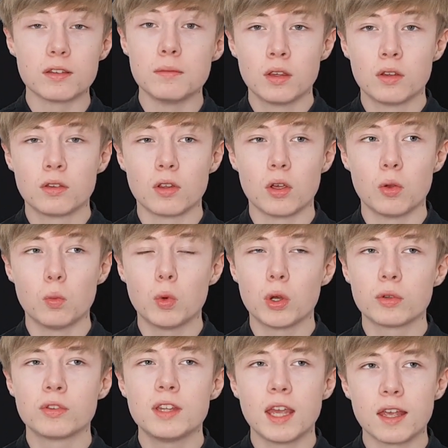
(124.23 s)
And so
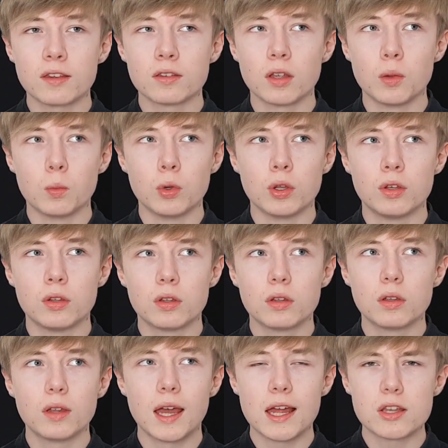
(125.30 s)
whilst yes, I would
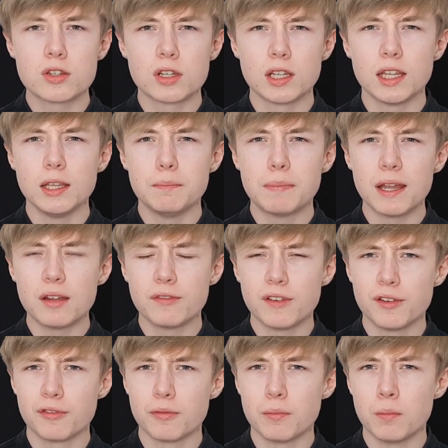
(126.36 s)
actually
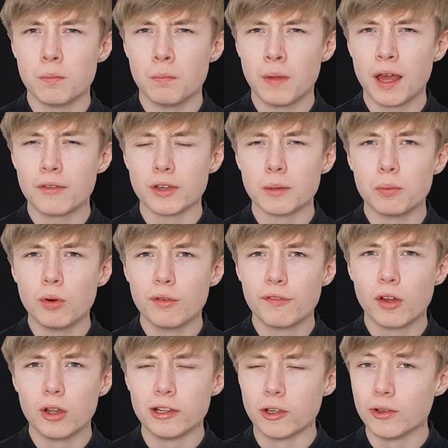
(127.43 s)
benefit from having a
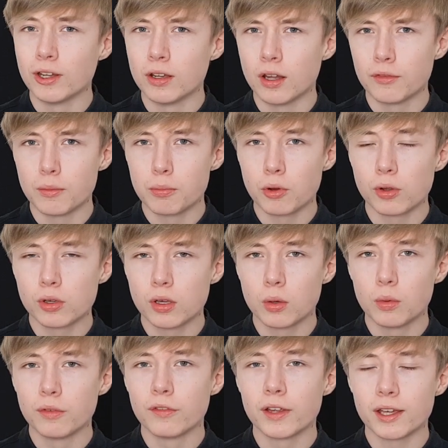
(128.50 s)
portfolio in another broker
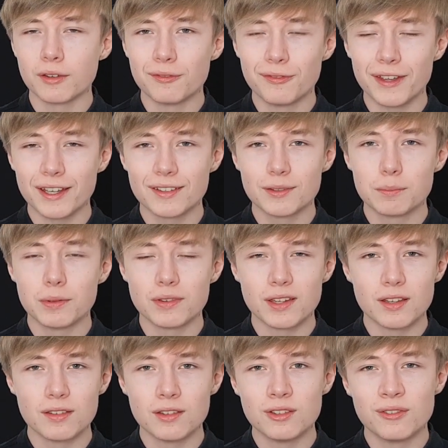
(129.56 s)
with a fixed
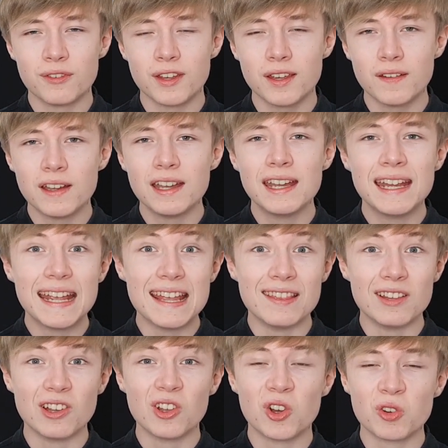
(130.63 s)
percentage fee, in
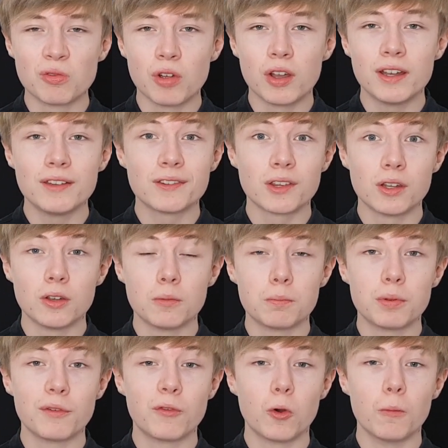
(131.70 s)
the long run, it's going to
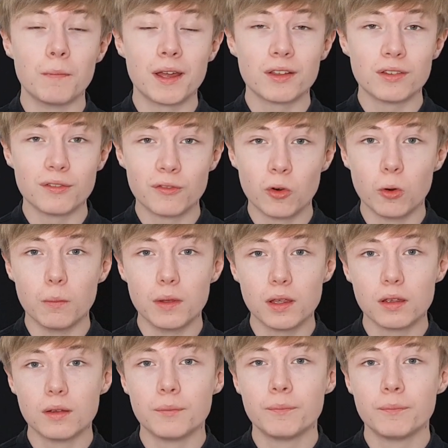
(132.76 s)
perform better for me.